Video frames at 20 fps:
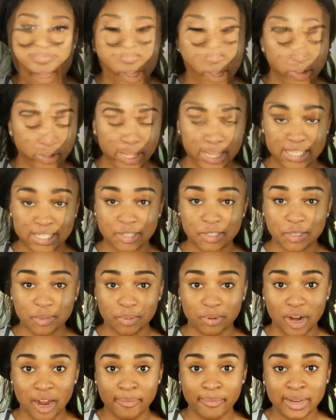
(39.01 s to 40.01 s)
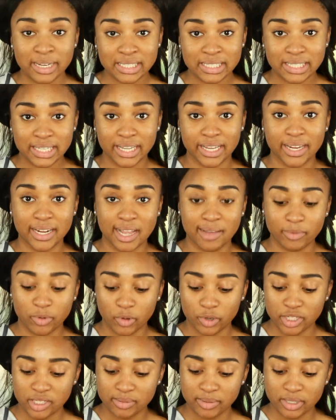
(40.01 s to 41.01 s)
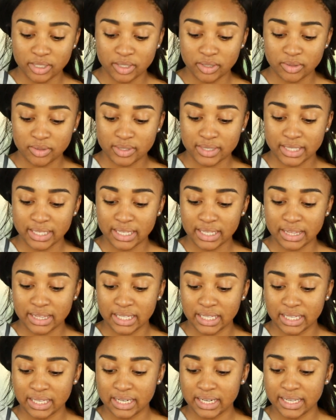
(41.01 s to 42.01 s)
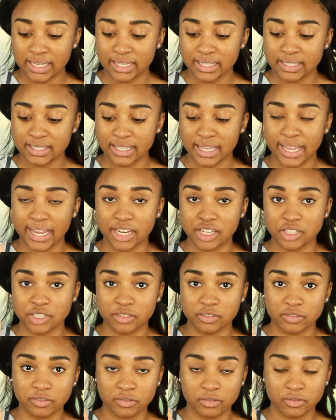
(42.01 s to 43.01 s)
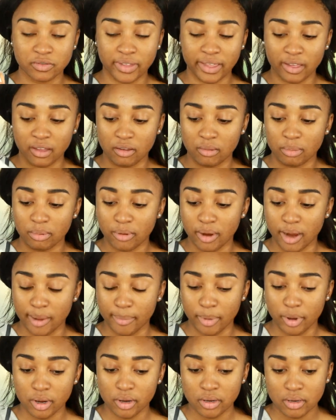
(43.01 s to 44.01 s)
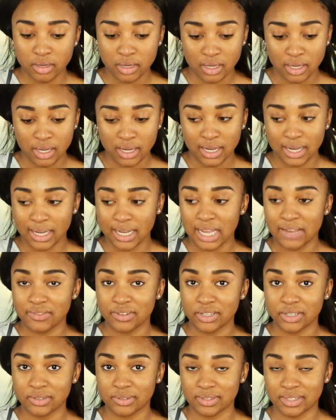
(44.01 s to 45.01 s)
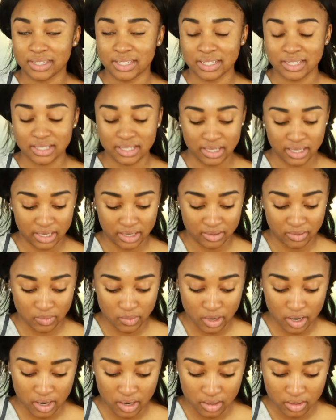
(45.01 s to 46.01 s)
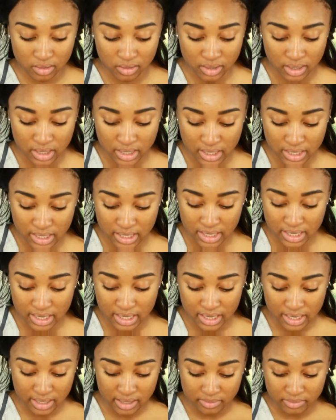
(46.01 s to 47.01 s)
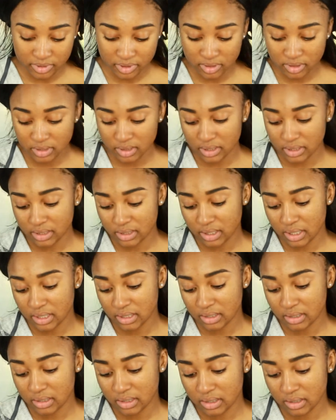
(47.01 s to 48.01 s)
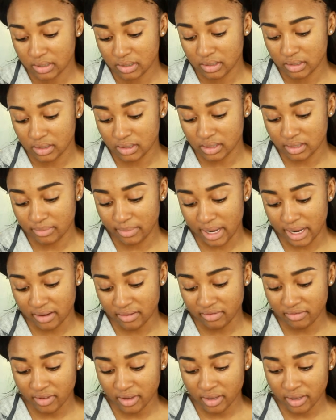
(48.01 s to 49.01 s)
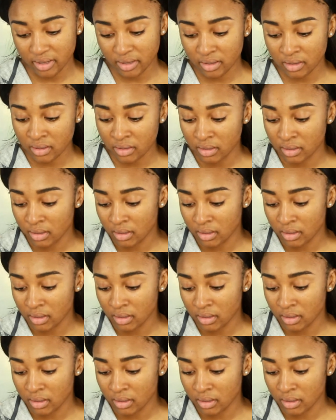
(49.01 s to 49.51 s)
Okay, so to prime my skin, I'm going to be using the NYX Angel Veil Primer. I haven't used this thing in a while. And I'm just, it says, is it mattifying?